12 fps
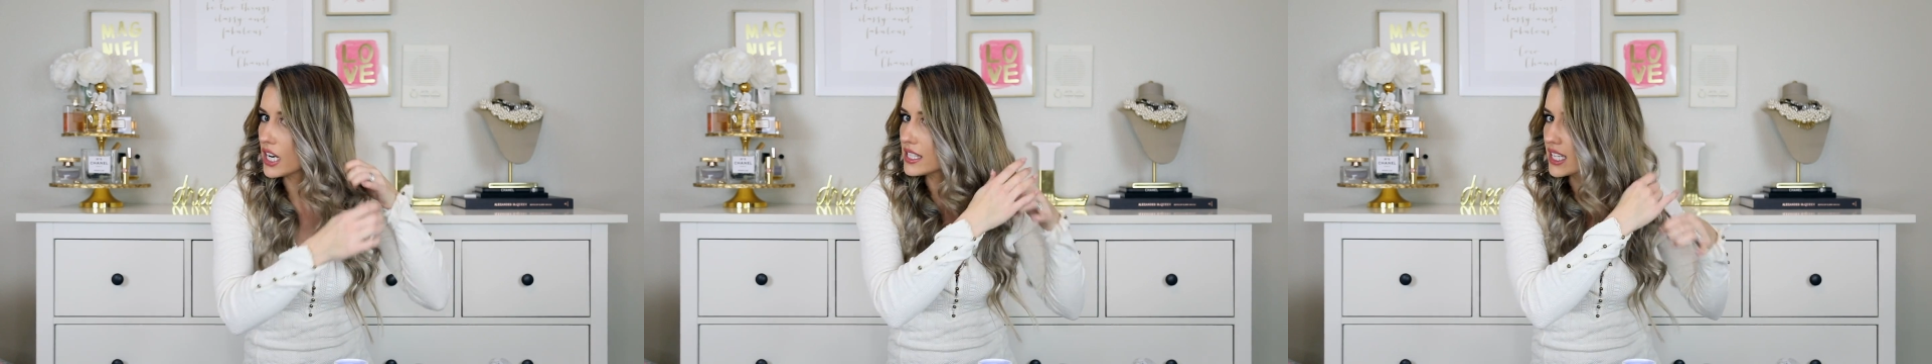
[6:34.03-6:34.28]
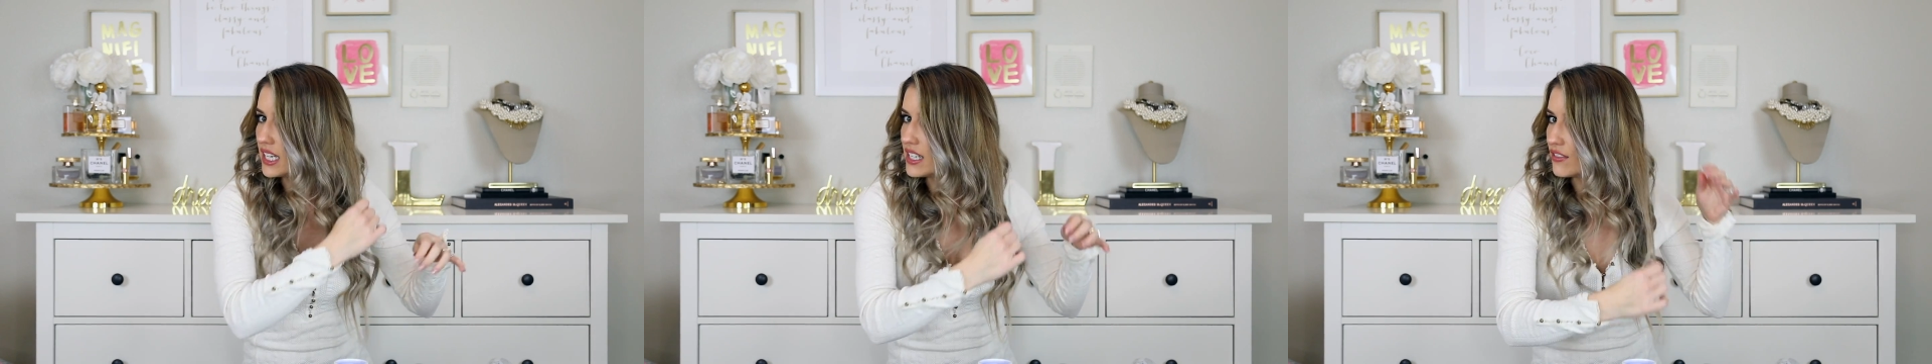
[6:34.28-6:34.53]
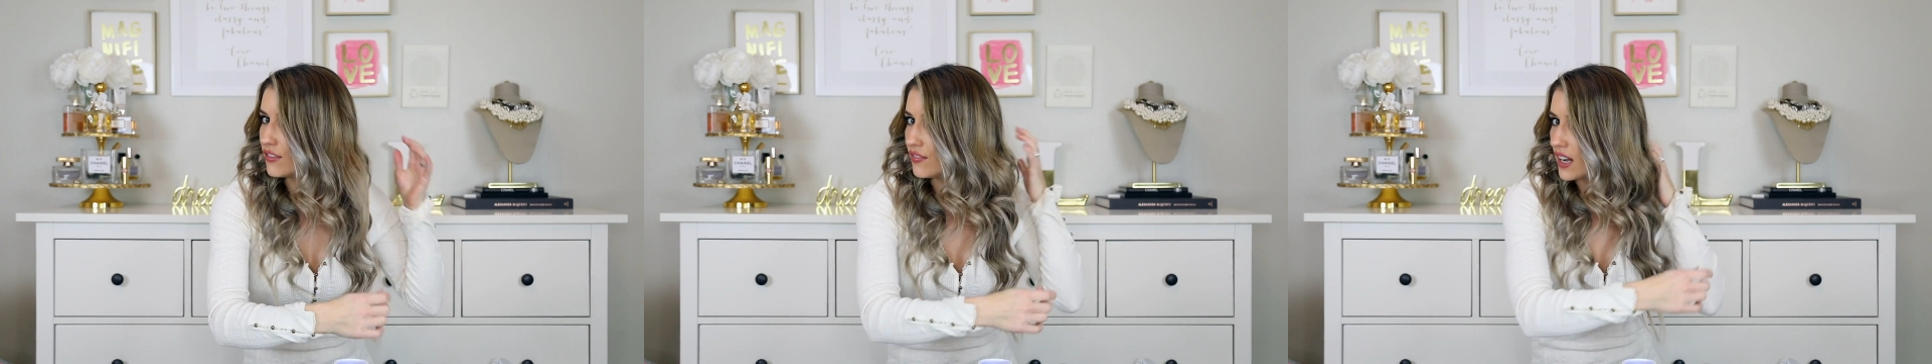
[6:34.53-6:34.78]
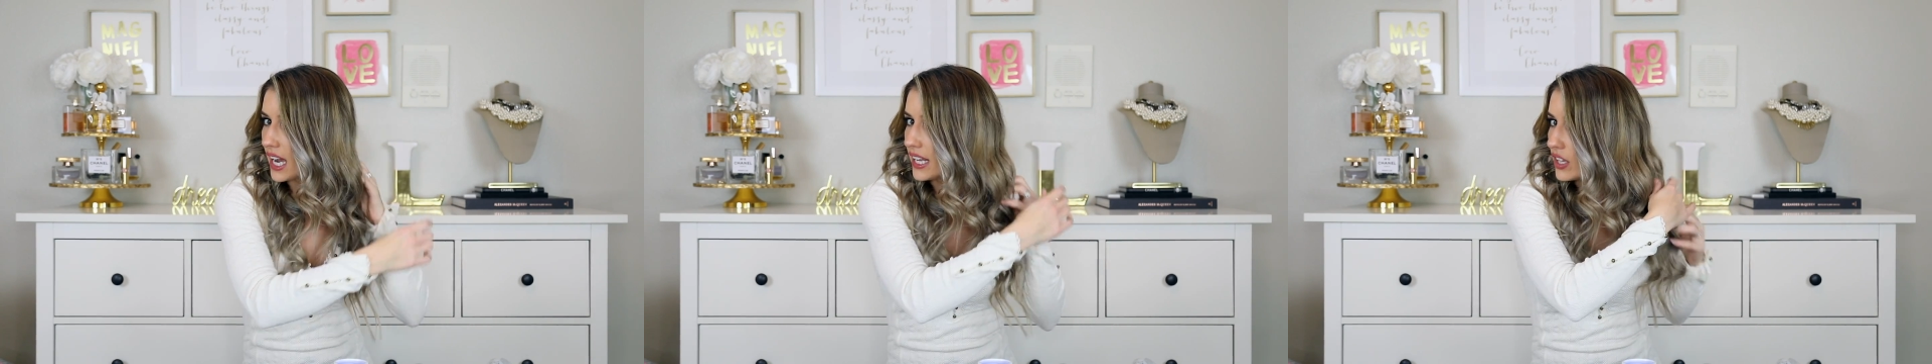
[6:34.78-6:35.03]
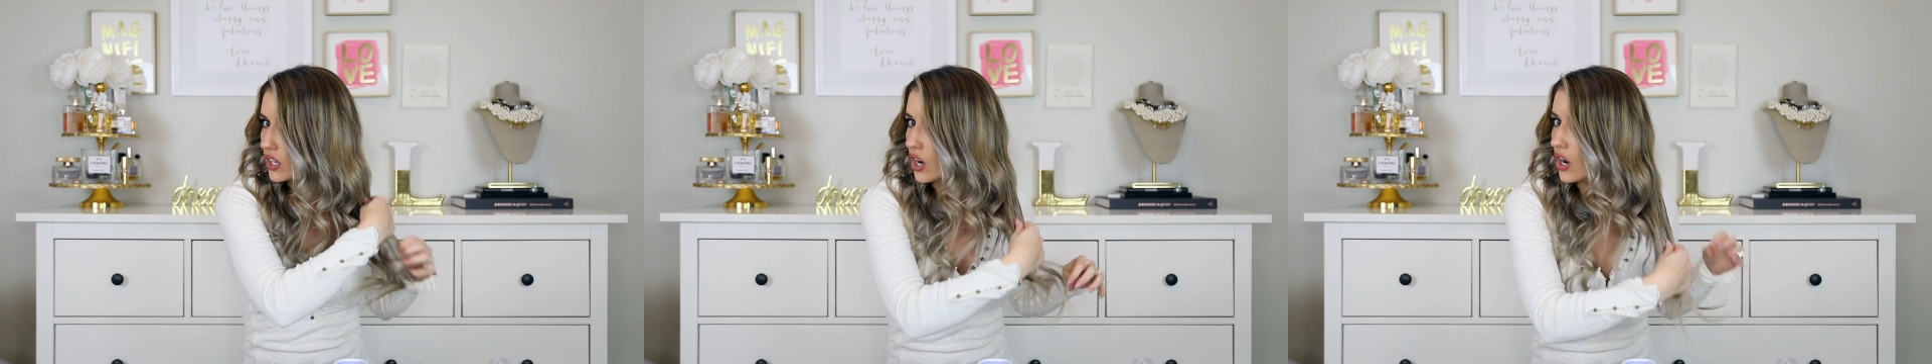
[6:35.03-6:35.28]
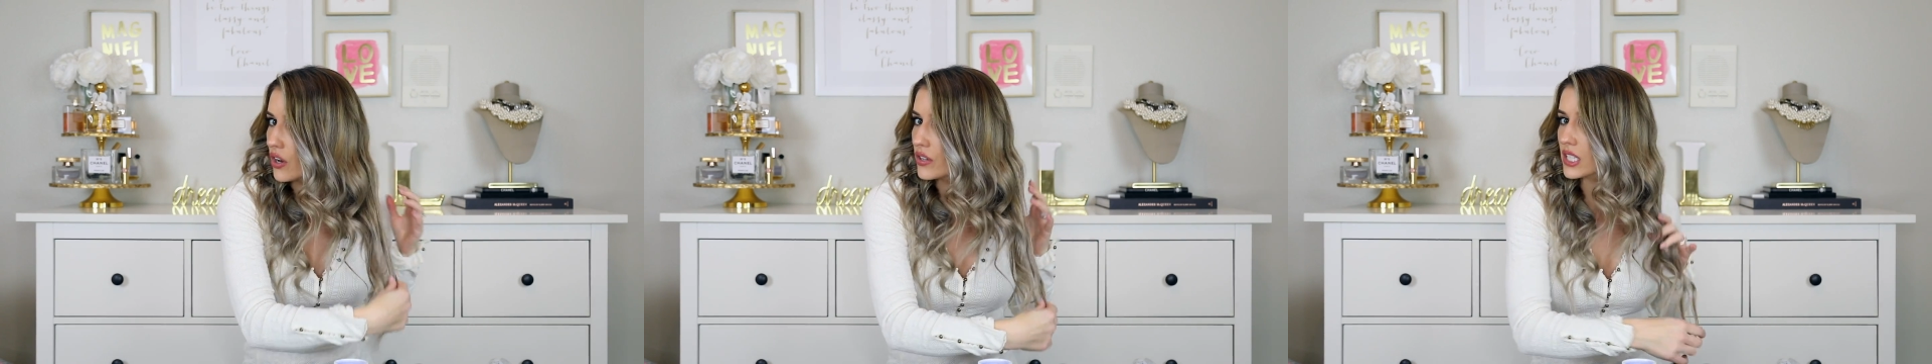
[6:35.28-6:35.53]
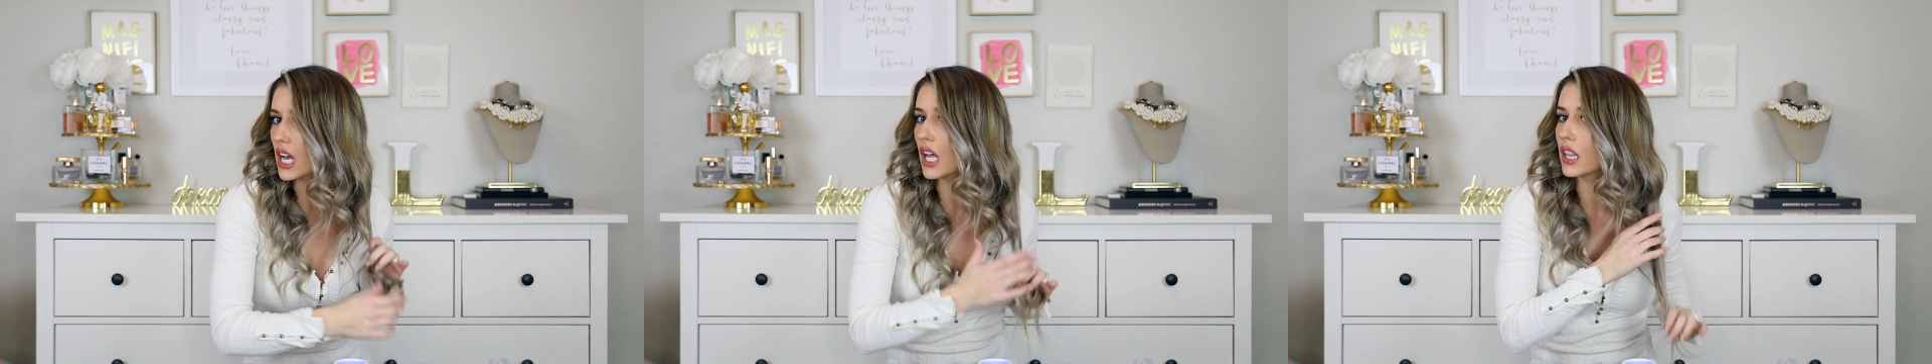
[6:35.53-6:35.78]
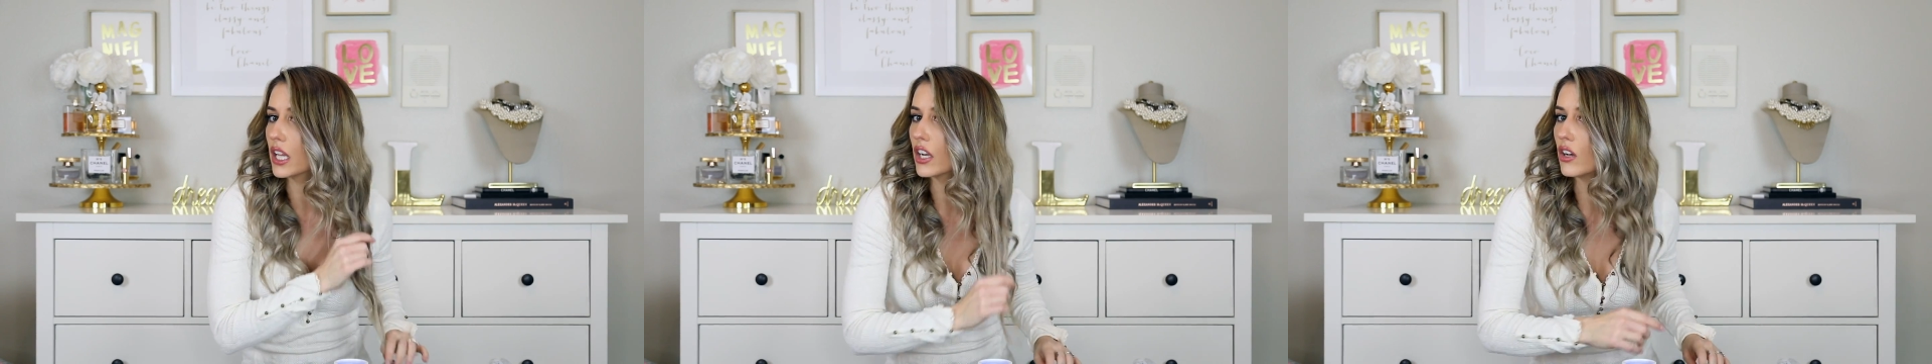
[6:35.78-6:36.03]
It's gonna define the curls
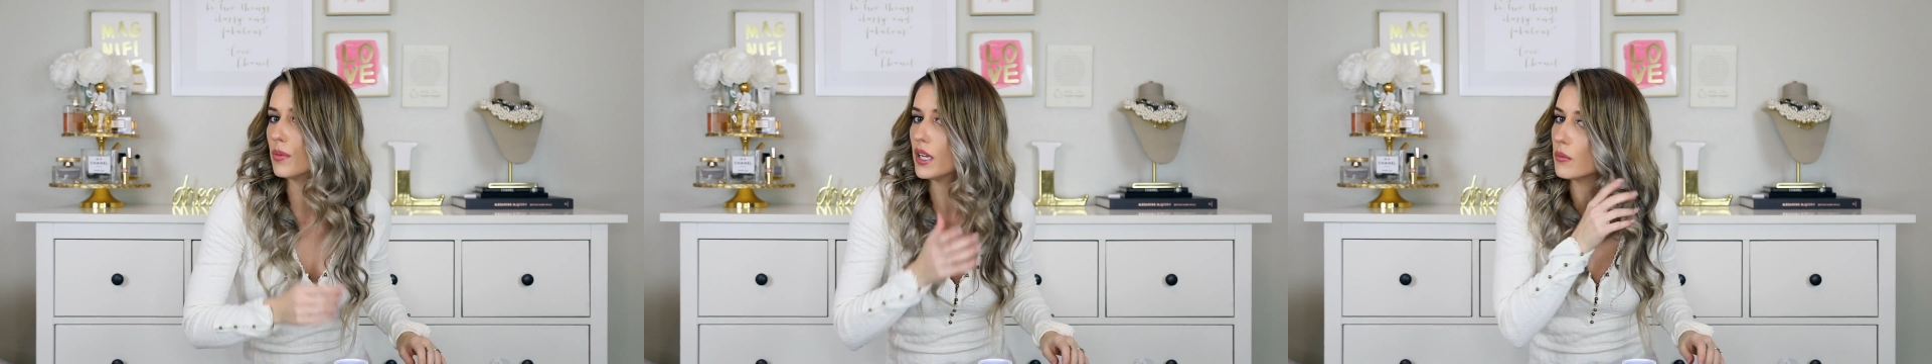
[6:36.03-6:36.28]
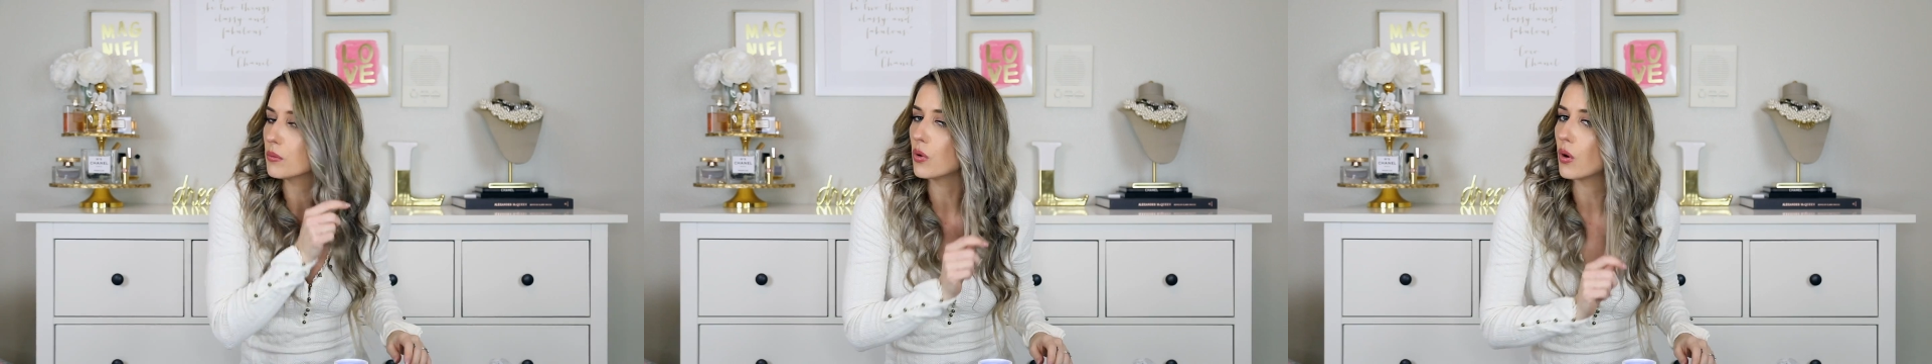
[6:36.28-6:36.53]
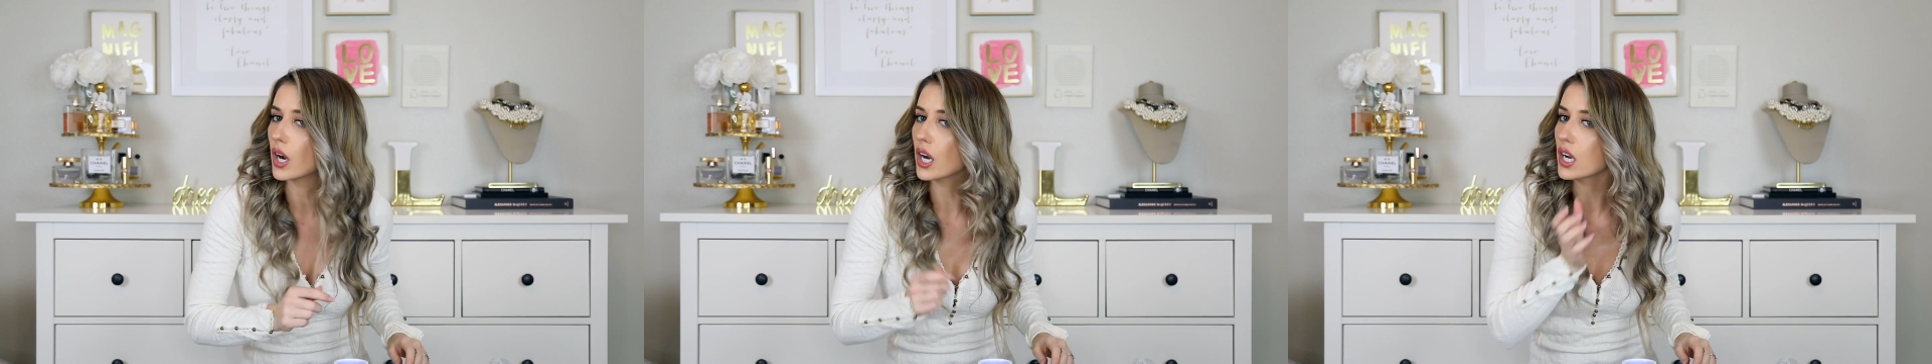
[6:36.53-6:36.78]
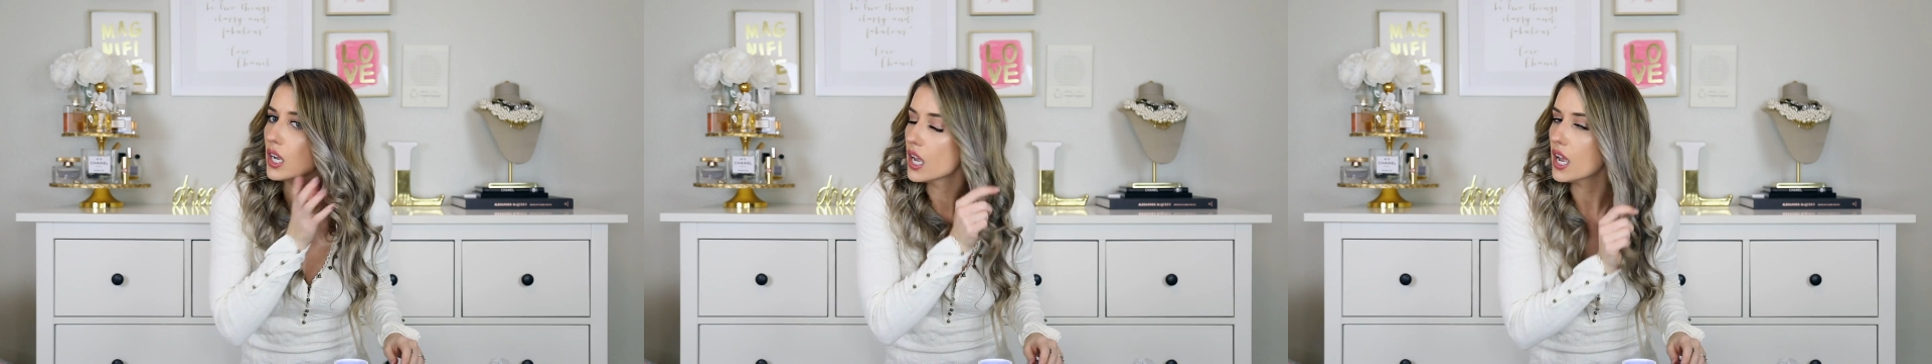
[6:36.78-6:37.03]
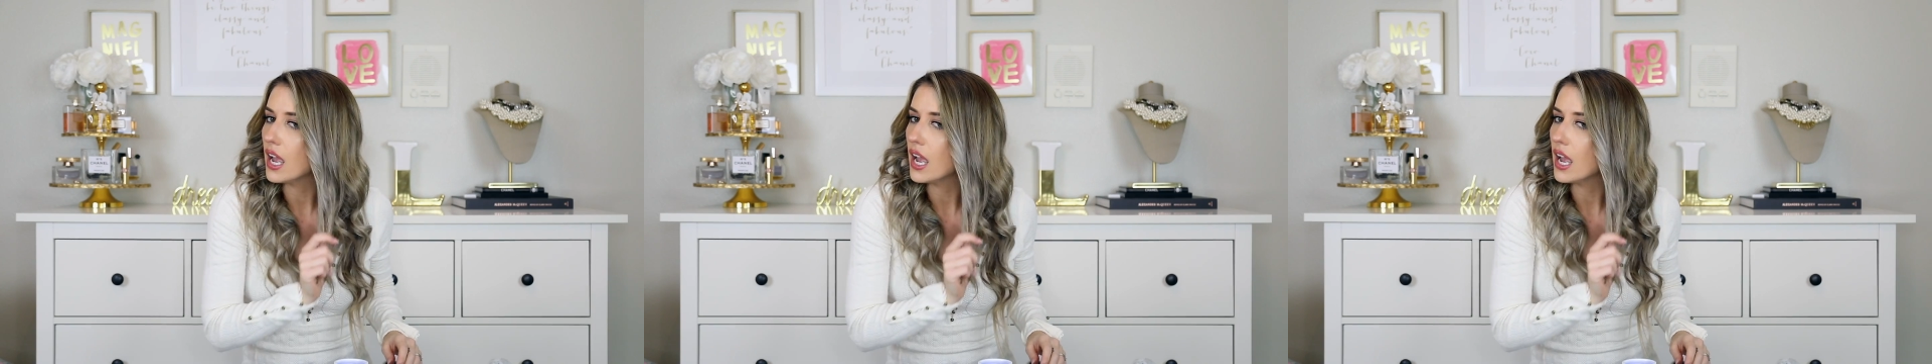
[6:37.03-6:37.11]
a little bit more